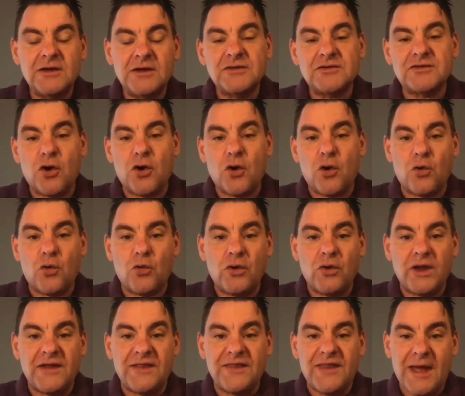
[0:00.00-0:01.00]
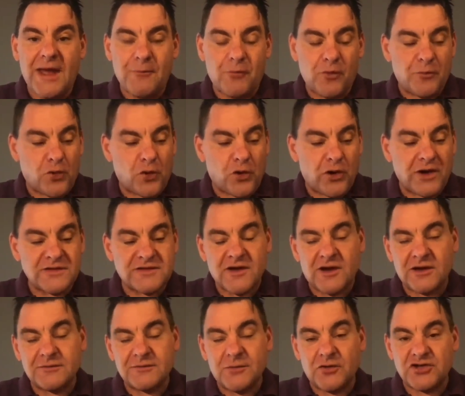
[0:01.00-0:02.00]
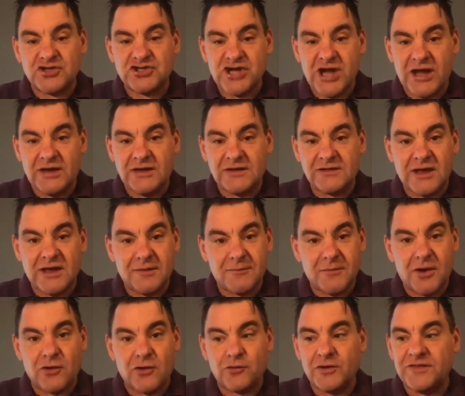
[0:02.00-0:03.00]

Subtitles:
So in that report I talked about, the Chinese came out with,